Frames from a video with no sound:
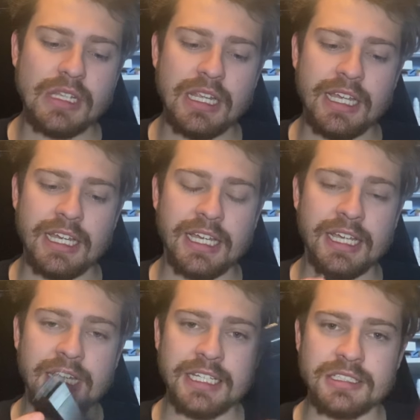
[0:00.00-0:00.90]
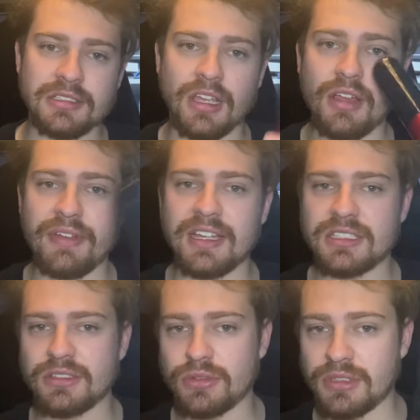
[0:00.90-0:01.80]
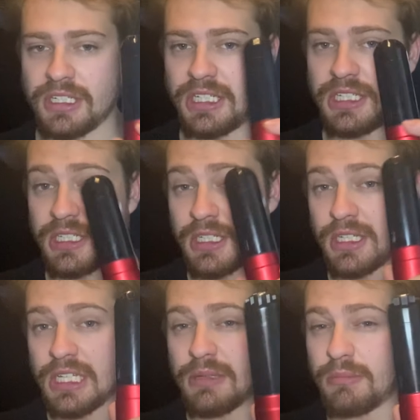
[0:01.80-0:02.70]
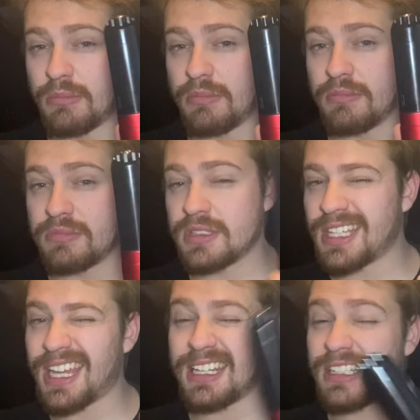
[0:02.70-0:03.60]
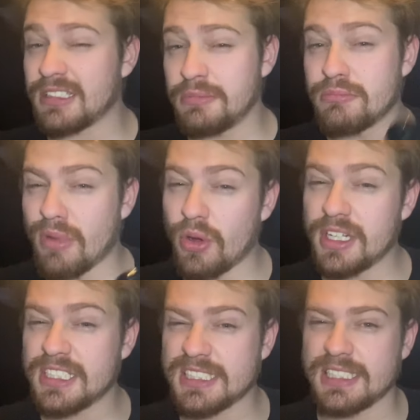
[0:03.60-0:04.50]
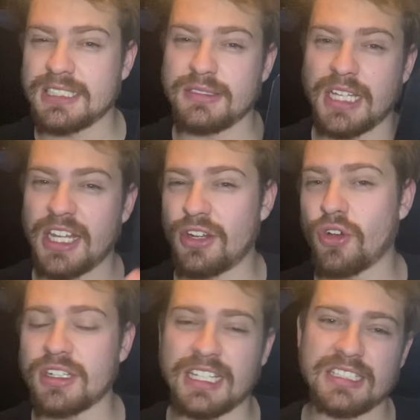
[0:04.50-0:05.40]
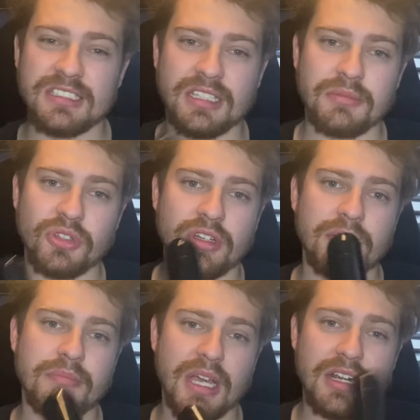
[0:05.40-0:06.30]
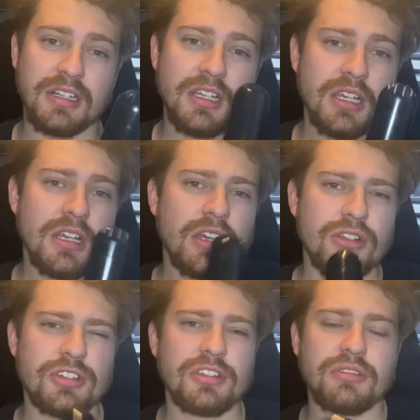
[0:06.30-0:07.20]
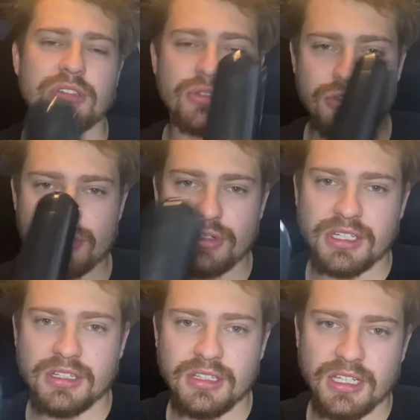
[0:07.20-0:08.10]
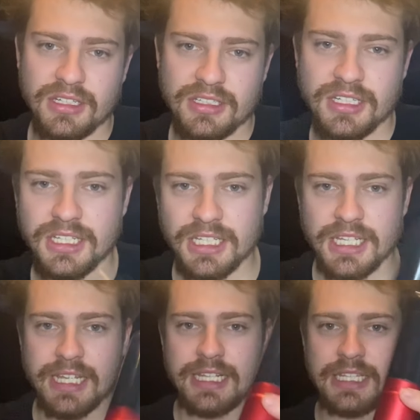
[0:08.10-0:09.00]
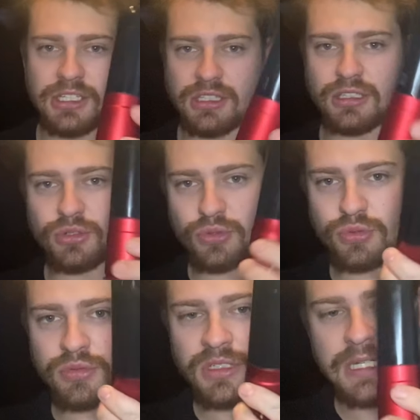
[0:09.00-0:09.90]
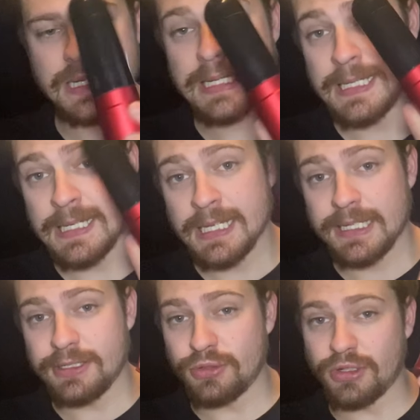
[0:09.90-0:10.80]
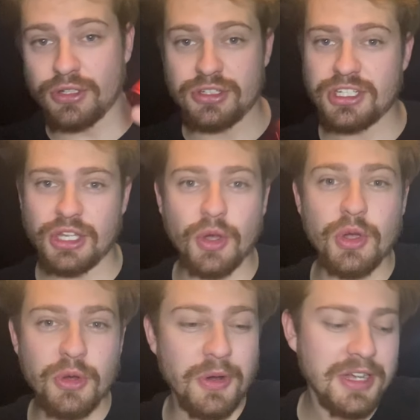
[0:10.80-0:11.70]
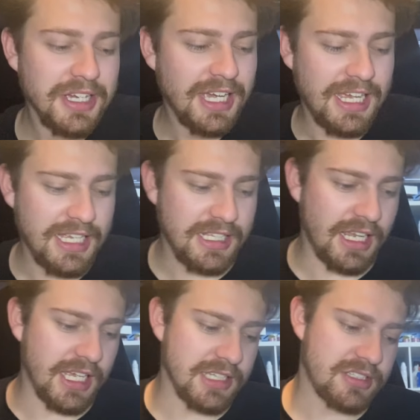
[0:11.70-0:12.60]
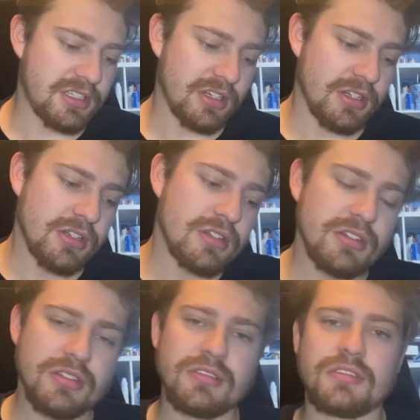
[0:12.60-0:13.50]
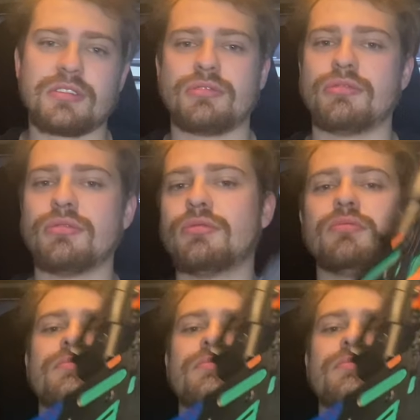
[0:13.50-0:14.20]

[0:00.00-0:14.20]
and I've had to already technically mod it and not at the same time, but I'll show you a little trick that this little dildo shell has. So to